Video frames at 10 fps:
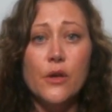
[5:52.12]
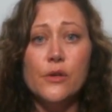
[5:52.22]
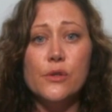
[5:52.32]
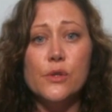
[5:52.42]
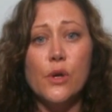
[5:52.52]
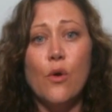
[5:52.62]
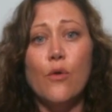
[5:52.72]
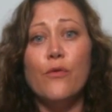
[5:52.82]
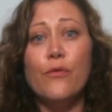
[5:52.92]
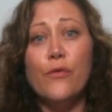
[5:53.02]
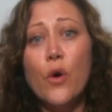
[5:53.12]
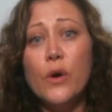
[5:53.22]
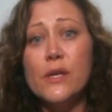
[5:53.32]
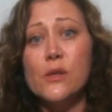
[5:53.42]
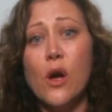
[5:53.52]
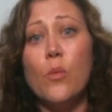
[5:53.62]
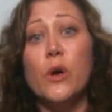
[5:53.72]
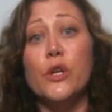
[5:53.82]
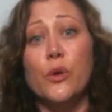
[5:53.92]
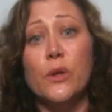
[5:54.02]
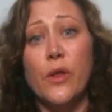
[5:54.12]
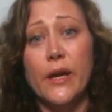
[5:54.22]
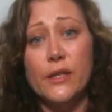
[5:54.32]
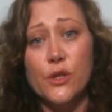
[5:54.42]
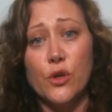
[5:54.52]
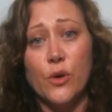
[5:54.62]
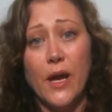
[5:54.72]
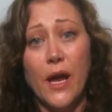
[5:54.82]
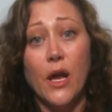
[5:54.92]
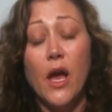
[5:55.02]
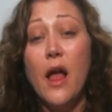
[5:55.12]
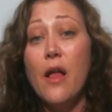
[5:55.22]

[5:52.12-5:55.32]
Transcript: So focus on what you would like to create.